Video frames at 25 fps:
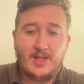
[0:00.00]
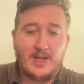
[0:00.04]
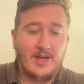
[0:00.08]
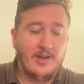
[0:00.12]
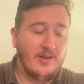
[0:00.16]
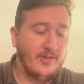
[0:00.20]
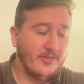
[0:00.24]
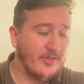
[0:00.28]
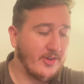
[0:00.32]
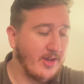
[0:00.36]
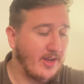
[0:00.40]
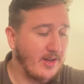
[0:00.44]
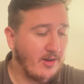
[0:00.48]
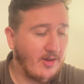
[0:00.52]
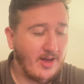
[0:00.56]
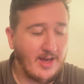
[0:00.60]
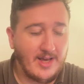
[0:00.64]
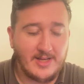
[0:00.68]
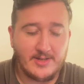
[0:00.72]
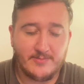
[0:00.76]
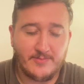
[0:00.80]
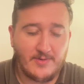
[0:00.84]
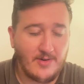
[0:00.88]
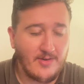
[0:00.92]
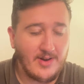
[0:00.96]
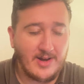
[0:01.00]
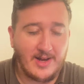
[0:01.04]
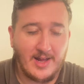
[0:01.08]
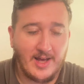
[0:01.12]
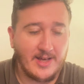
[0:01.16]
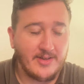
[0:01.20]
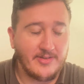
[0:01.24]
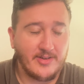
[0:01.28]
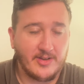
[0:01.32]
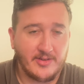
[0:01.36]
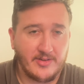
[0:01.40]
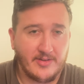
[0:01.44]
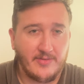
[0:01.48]
And I see, like, it's very
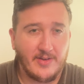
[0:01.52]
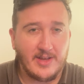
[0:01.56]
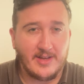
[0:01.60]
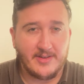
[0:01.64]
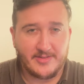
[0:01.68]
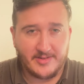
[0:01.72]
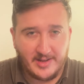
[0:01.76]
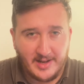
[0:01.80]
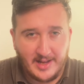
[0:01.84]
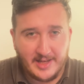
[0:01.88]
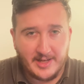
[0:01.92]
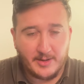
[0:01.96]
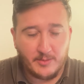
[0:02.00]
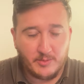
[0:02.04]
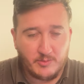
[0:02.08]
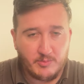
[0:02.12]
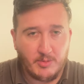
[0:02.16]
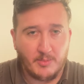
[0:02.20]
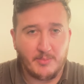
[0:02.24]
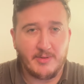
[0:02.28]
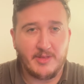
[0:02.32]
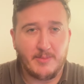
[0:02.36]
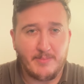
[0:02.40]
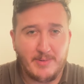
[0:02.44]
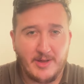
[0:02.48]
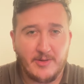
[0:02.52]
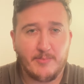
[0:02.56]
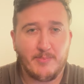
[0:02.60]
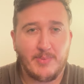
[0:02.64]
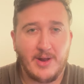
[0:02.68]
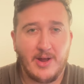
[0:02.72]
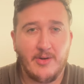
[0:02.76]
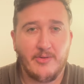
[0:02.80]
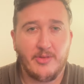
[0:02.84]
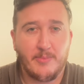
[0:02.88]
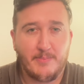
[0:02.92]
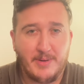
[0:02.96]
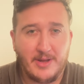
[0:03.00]
lazy because I think Solanke was probably the best
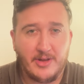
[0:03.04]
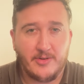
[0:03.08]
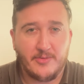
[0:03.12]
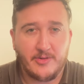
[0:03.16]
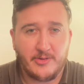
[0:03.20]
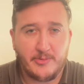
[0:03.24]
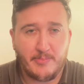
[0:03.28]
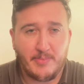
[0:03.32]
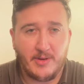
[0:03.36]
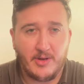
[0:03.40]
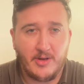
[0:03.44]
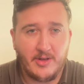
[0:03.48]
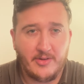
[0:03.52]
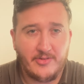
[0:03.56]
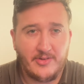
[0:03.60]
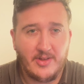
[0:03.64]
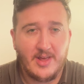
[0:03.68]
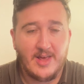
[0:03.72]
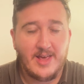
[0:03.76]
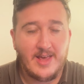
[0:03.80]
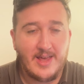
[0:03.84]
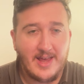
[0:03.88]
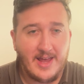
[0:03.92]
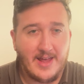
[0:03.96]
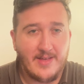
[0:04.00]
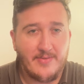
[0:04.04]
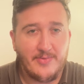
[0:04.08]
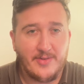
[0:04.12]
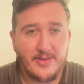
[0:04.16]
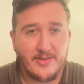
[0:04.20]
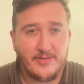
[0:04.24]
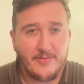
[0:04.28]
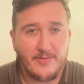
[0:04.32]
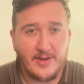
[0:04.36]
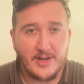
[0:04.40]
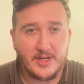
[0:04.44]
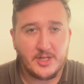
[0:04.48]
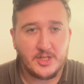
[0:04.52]
player on the pitch for Spurs in
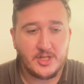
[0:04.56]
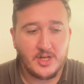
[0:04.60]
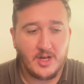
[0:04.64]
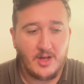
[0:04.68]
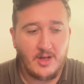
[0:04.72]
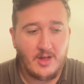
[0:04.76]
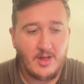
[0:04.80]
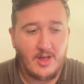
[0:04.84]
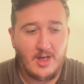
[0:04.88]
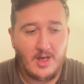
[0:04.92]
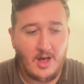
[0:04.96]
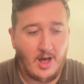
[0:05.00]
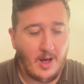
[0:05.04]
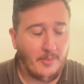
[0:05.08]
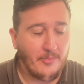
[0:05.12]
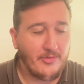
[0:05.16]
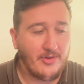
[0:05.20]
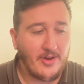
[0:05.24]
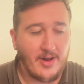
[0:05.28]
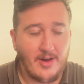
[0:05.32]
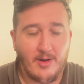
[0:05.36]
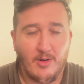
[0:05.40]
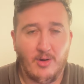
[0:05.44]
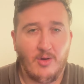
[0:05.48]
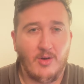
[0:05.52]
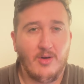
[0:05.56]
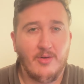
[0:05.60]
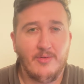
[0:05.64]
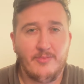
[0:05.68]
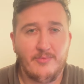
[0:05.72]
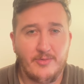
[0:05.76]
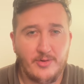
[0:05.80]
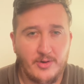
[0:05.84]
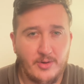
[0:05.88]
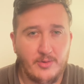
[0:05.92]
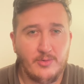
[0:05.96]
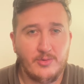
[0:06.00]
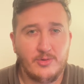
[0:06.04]
this fixture. I'm seeing a lot of
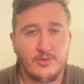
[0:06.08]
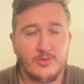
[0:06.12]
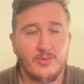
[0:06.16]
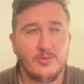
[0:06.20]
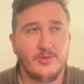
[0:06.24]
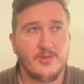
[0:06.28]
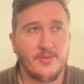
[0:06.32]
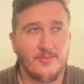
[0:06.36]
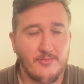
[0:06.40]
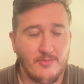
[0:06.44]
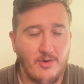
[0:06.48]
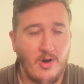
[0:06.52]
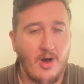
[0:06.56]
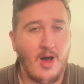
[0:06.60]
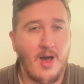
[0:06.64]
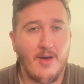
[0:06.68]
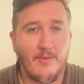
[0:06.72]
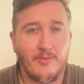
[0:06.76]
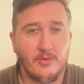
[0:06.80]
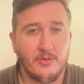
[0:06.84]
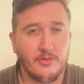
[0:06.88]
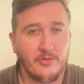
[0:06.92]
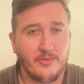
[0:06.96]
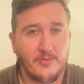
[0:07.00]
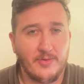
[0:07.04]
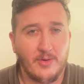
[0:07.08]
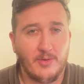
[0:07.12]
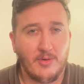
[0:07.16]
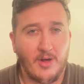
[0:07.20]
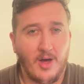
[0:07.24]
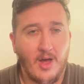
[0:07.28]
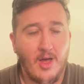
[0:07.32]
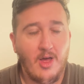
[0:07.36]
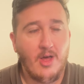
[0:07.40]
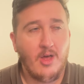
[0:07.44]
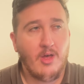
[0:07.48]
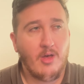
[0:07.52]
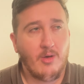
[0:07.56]
neutrals and rivals feel
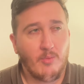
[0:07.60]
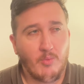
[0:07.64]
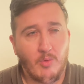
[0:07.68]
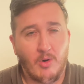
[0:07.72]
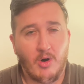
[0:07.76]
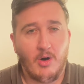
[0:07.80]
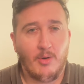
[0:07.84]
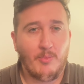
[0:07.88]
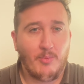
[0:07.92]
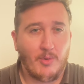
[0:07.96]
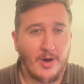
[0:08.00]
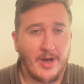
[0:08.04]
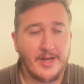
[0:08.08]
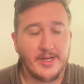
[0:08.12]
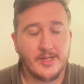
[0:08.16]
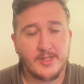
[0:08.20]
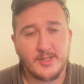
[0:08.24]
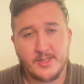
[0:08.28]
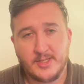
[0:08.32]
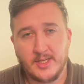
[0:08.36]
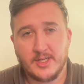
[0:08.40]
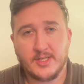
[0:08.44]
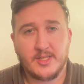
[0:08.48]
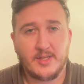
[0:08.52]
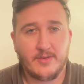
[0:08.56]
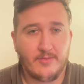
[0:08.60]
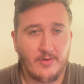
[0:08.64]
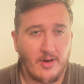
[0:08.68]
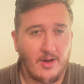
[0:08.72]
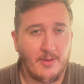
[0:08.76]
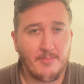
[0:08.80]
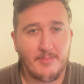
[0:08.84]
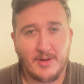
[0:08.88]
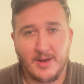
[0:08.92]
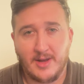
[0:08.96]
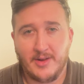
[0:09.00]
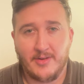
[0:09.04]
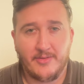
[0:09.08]
like, what a waste,
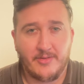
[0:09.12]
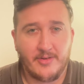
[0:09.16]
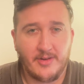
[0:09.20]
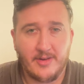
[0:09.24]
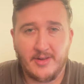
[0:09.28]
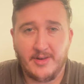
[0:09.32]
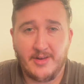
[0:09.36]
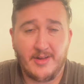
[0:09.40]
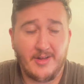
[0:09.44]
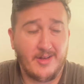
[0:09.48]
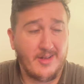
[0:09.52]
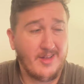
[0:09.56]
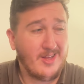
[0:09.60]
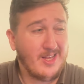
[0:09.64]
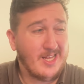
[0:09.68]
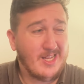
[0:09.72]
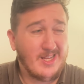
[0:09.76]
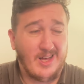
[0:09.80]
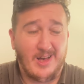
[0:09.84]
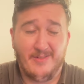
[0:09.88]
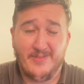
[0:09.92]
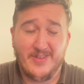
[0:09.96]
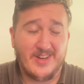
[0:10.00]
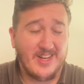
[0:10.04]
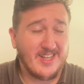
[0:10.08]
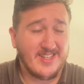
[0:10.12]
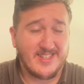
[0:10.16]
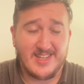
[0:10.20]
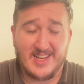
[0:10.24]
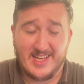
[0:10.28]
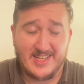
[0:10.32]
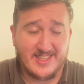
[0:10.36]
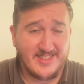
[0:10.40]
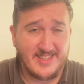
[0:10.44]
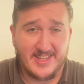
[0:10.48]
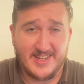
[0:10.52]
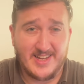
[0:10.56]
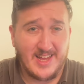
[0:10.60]
65 million, da da da. I think that's
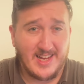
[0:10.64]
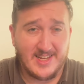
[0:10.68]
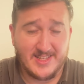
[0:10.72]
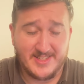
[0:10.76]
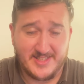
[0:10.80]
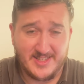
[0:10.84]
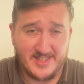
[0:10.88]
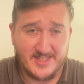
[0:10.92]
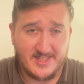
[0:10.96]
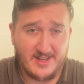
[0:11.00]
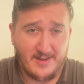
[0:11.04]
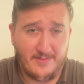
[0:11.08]
lazy analysis.